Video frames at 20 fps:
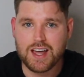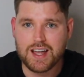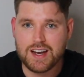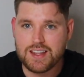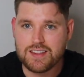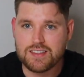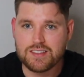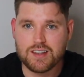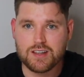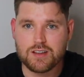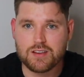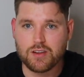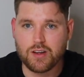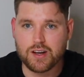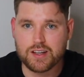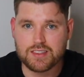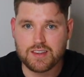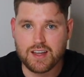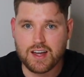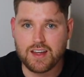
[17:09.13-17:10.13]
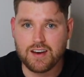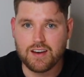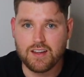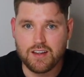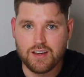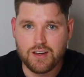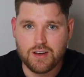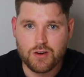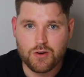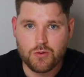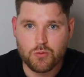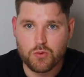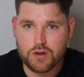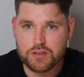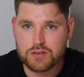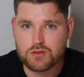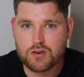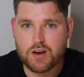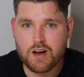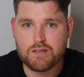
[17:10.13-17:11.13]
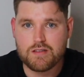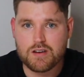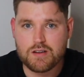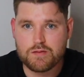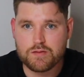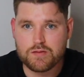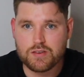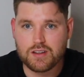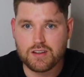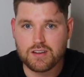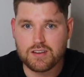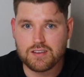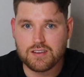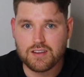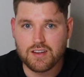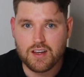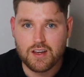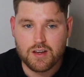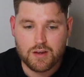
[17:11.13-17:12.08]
anything like that with driving in Finland.